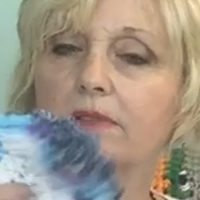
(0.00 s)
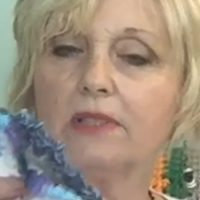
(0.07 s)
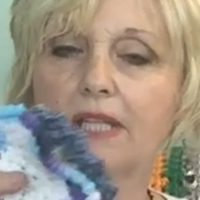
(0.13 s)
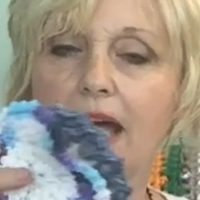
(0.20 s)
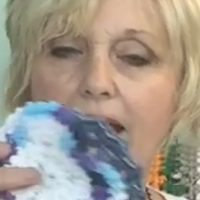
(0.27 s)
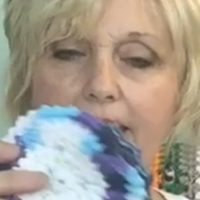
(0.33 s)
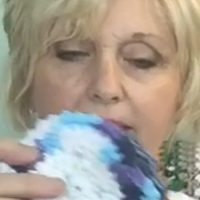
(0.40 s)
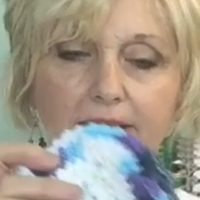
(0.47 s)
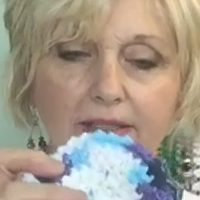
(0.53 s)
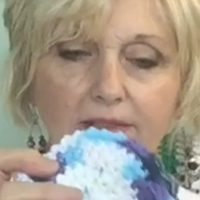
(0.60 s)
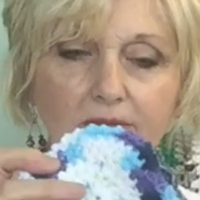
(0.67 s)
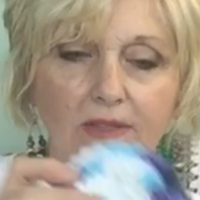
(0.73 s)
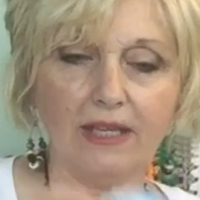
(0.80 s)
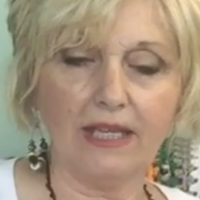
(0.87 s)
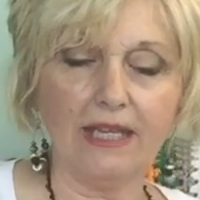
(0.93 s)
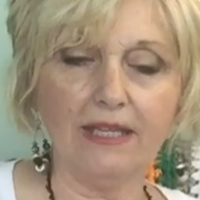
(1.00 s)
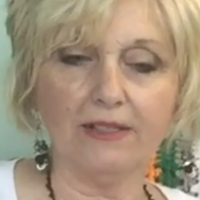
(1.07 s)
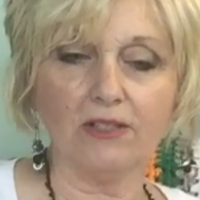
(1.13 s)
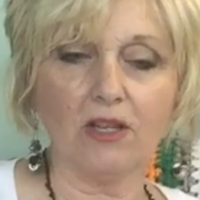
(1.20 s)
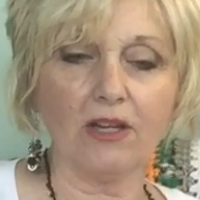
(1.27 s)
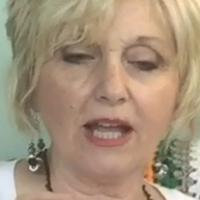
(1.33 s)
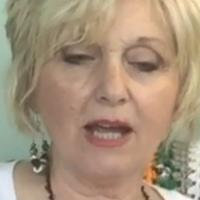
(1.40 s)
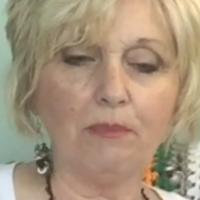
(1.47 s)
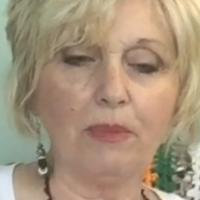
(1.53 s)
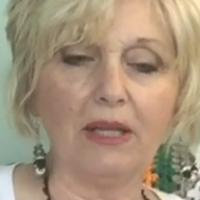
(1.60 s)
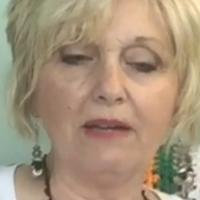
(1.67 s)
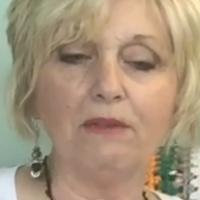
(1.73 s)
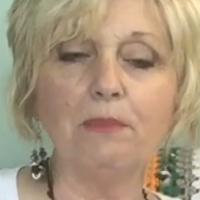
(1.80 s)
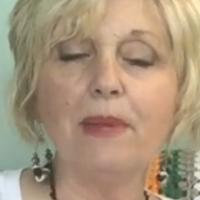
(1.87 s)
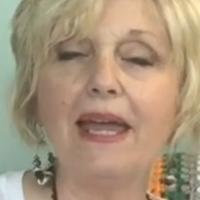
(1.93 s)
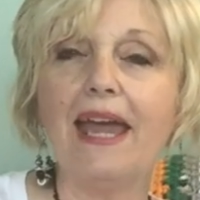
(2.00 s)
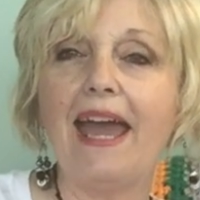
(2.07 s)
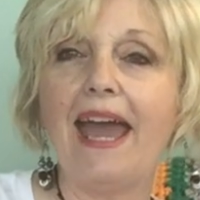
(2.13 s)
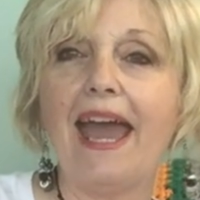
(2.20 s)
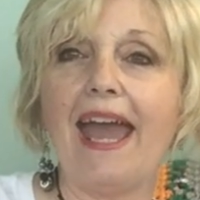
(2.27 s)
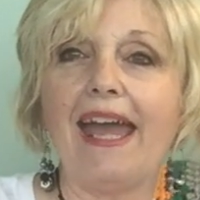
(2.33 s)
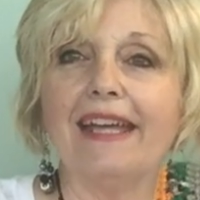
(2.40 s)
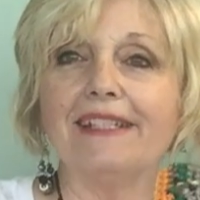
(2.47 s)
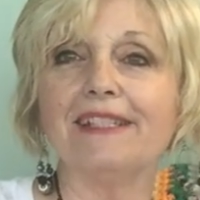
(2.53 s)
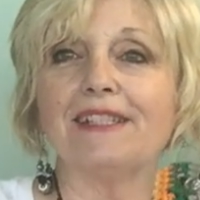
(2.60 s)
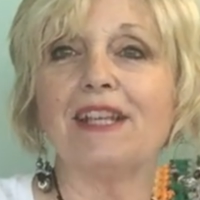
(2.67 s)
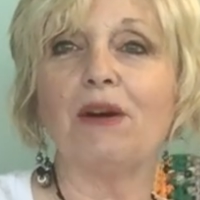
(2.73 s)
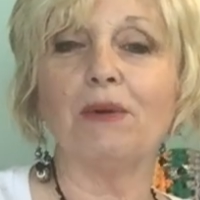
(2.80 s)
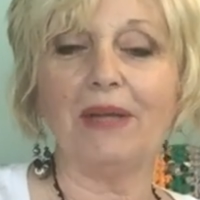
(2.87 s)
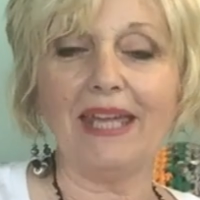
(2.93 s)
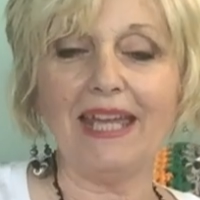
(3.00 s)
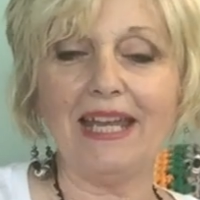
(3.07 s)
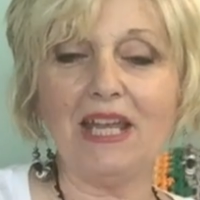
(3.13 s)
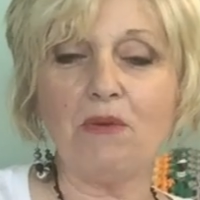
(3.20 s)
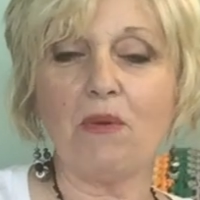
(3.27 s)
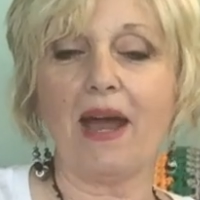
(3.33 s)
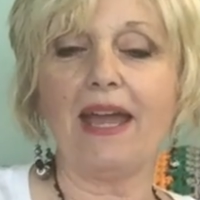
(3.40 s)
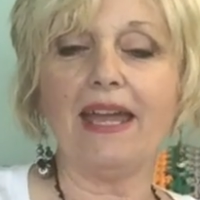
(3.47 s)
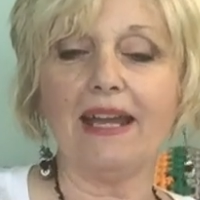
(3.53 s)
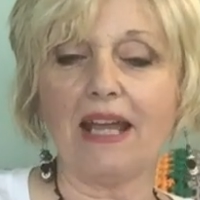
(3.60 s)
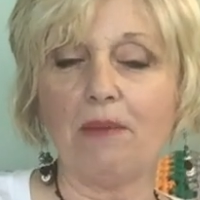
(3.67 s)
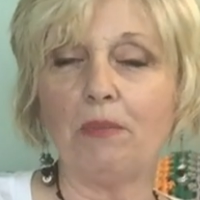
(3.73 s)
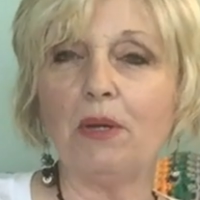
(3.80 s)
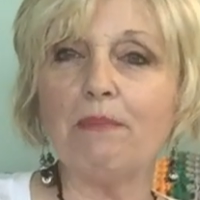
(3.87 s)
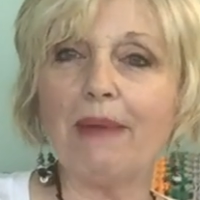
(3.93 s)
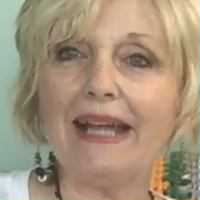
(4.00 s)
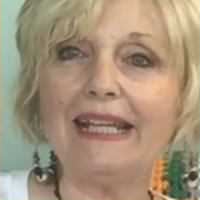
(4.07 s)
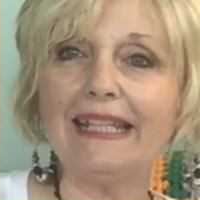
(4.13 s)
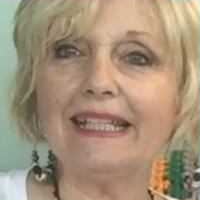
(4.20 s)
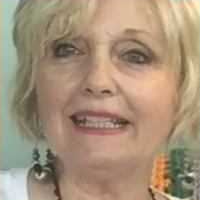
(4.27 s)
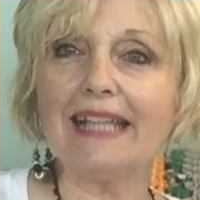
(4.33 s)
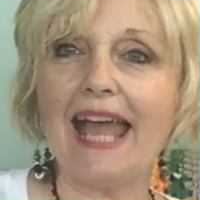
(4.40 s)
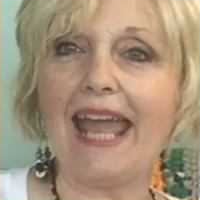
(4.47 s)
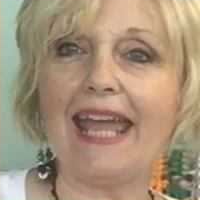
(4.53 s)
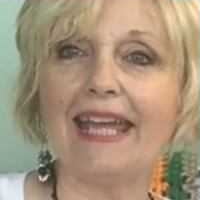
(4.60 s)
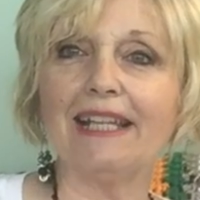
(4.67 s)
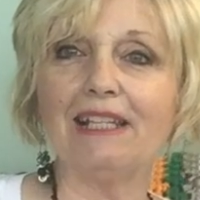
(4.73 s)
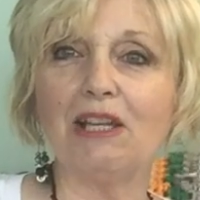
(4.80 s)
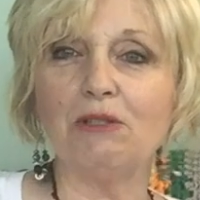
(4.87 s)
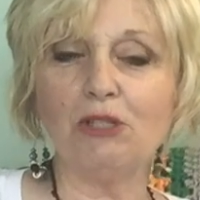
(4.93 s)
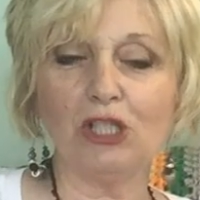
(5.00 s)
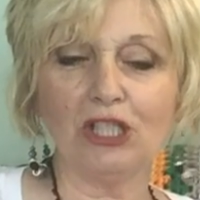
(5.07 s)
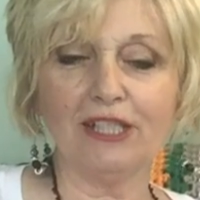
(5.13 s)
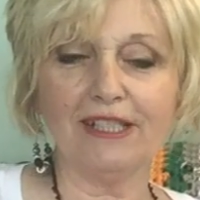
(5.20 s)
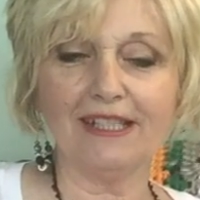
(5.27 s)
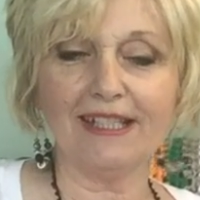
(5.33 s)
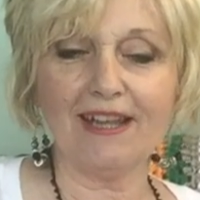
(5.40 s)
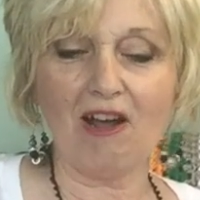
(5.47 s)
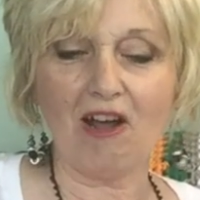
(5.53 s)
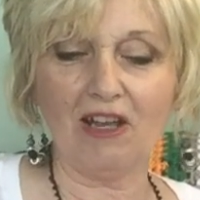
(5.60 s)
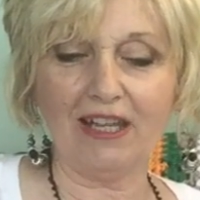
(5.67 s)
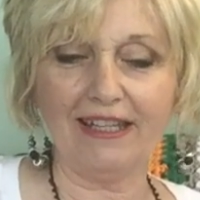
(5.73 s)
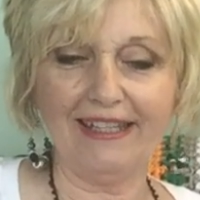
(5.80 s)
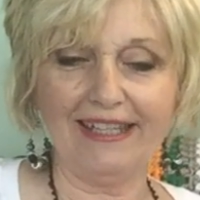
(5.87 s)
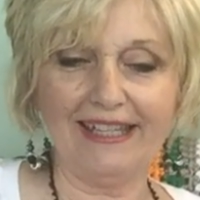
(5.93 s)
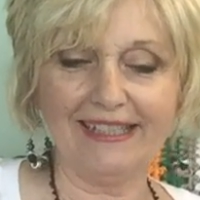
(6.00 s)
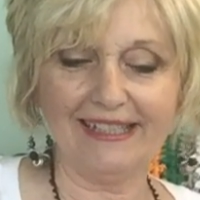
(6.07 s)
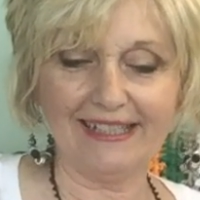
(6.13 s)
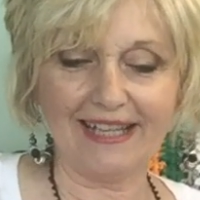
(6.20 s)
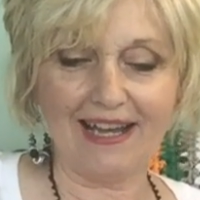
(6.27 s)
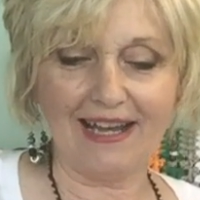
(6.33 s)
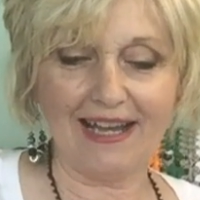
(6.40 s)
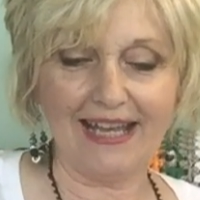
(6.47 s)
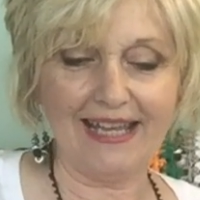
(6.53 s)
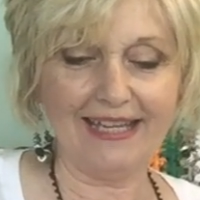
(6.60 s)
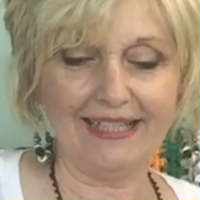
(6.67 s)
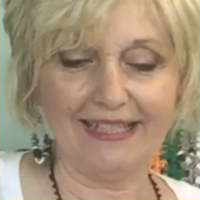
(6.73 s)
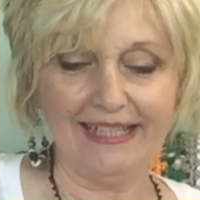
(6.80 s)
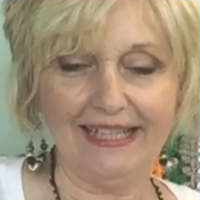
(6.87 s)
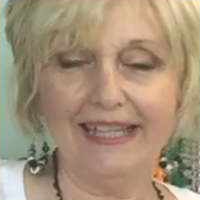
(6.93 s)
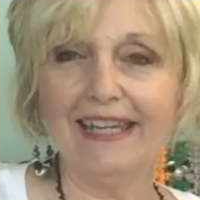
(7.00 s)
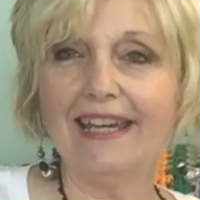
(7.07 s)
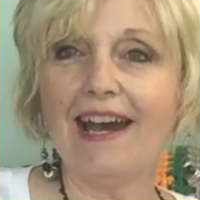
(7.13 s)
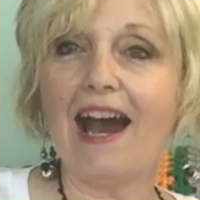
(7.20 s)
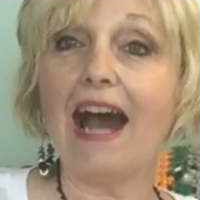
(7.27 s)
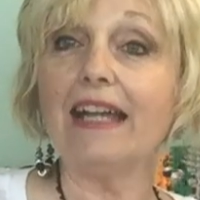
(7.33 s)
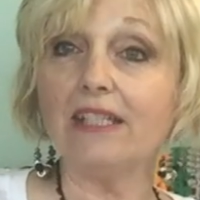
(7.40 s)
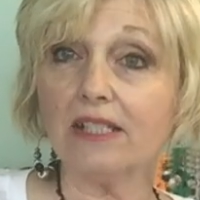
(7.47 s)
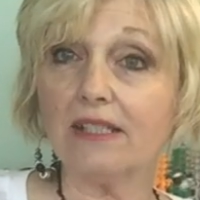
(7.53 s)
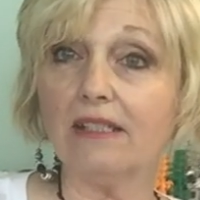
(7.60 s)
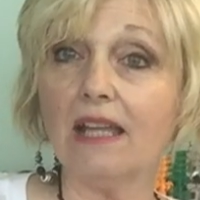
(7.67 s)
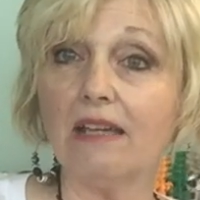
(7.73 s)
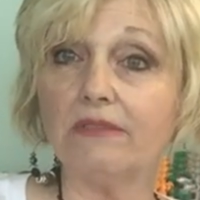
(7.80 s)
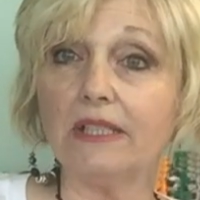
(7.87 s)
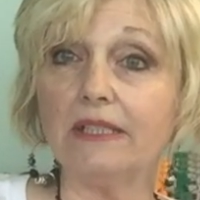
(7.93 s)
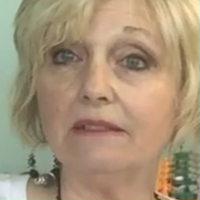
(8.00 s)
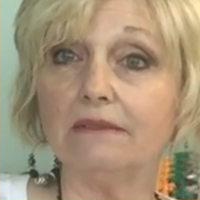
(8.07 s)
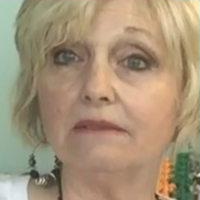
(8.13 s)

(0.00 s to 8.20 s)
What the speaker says: tie in the ends on a couple of them. And so anyway, and I put my little hand lotions and all inside, and I just love it.